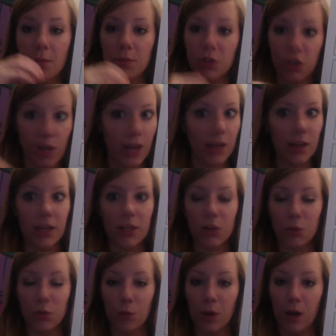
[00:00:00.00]
Check each
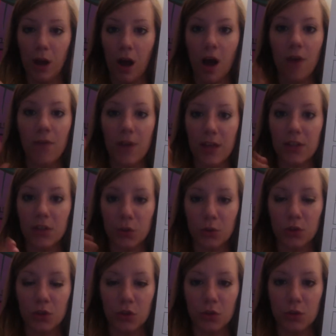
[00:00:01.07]
one off as soon
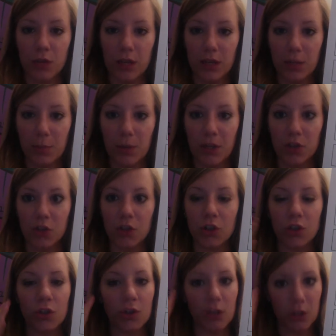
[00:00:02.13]
as you take the picture
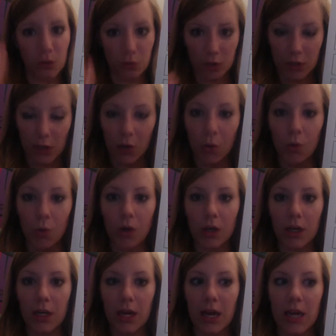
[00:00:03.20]
so that you stay
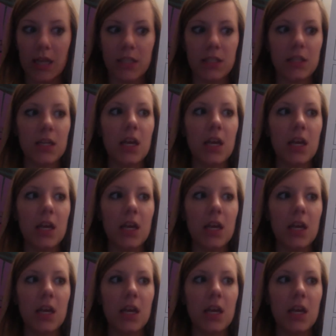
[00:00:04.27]
organized,